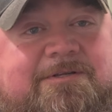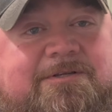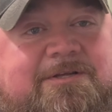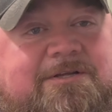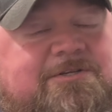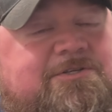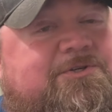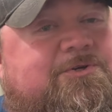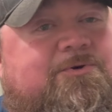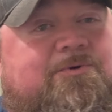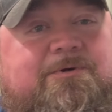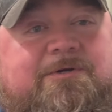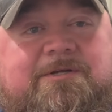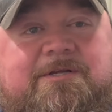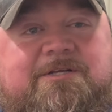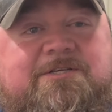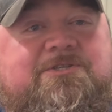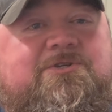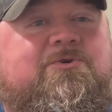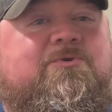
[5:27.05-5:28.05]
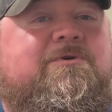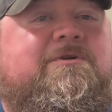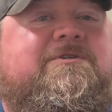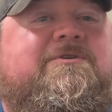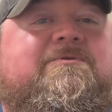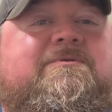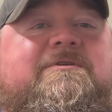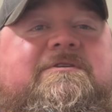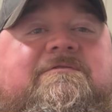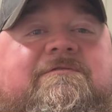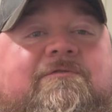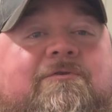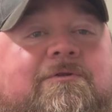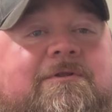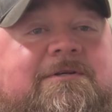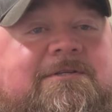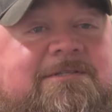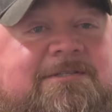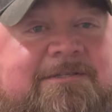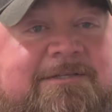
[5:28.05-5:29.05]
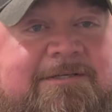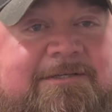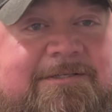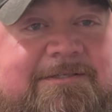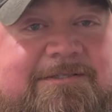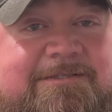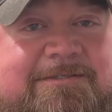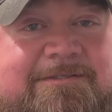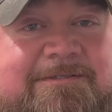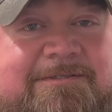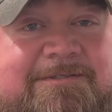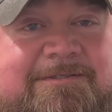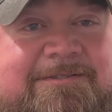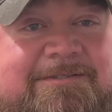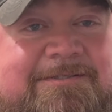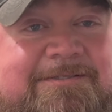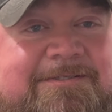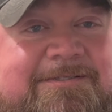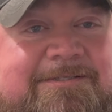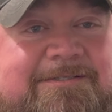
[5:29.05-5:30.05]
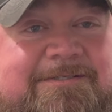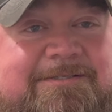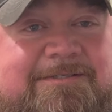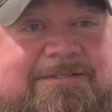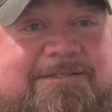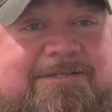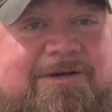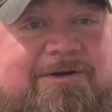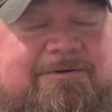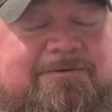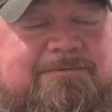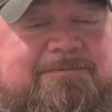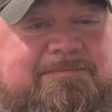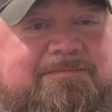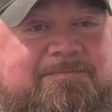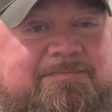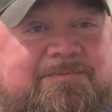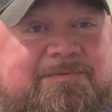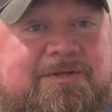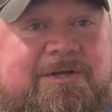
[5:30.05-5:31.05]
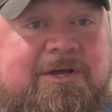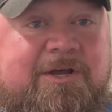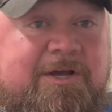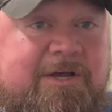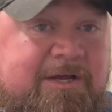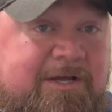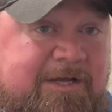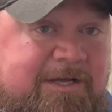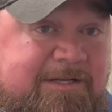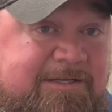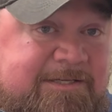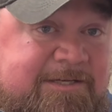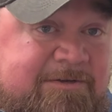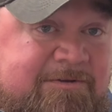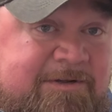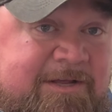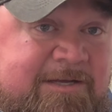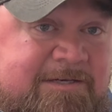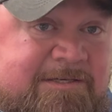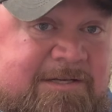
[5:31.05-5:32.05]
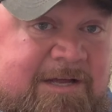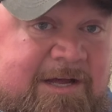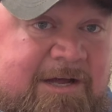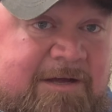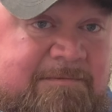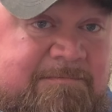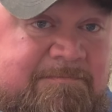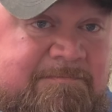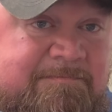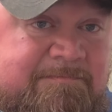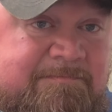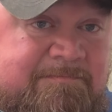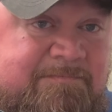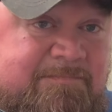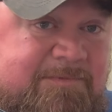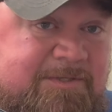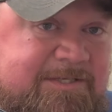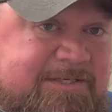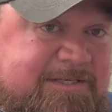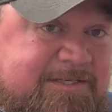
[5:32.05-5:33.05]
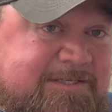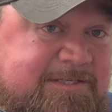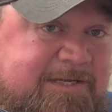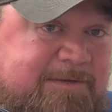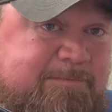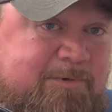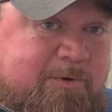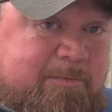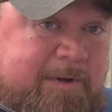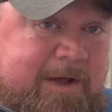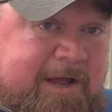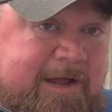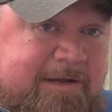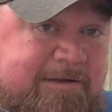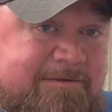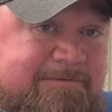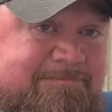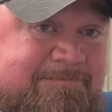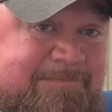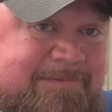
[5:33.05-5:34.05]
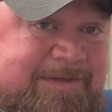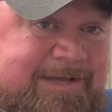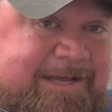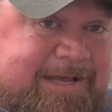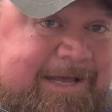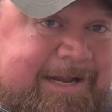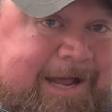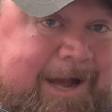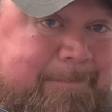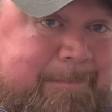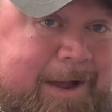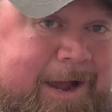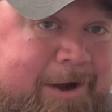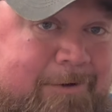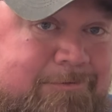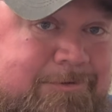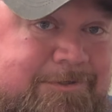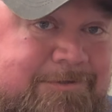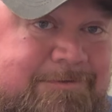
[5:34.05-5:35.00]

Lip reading: Enjoy it to its full extent. So, until next time, this is SEMO-MAC, and I'm out.